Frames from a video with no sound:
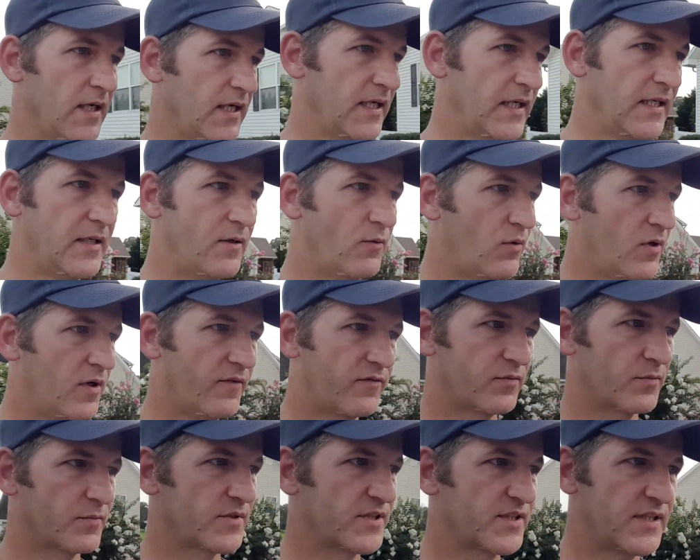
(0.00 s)
Anywhere
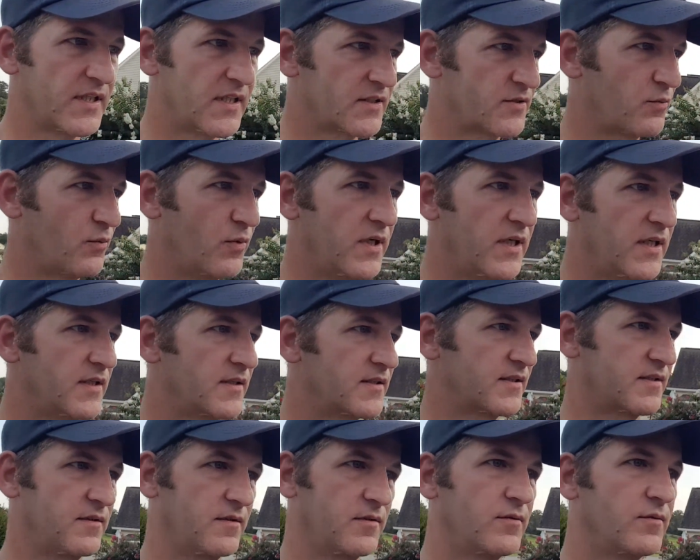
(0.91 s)
from 6 weeks
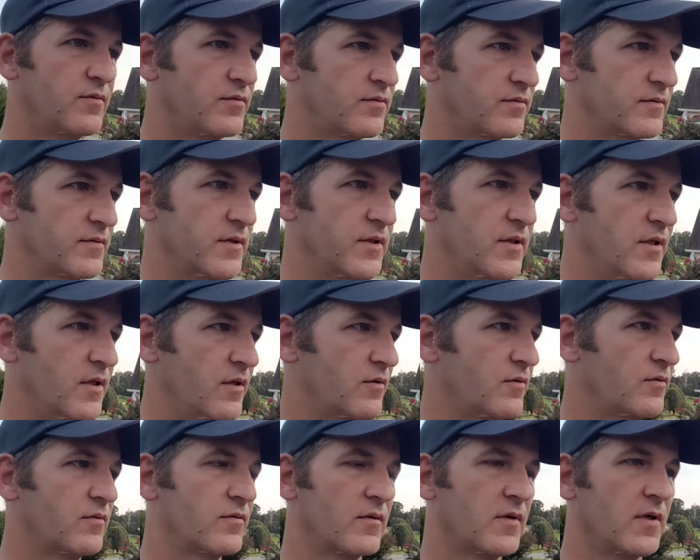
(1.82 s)
to, you know,